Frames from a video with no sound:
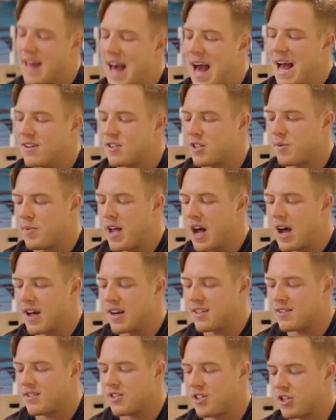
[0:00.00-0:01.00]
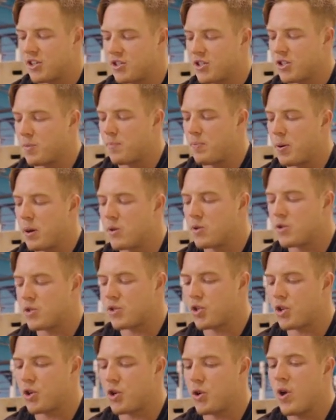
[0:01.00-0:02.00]
that, to be honest, you're
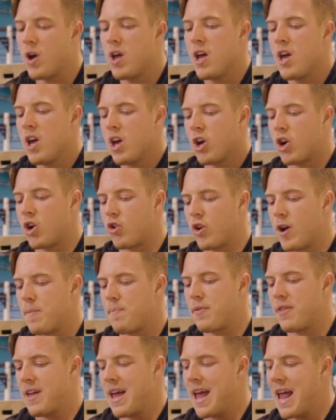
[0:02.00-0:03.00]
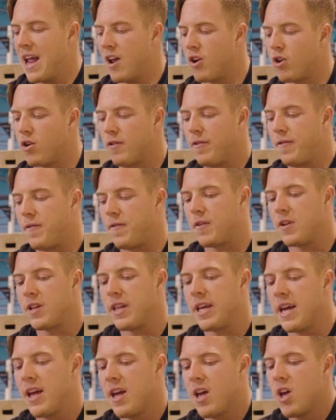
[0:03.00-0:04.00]
supposed to grip the handle
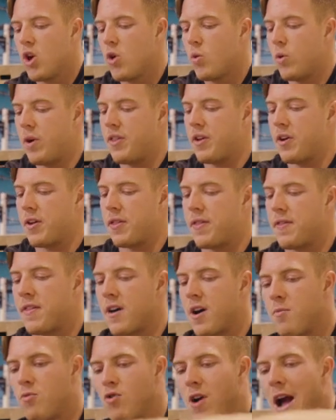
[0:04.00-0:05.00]
fully with your thumb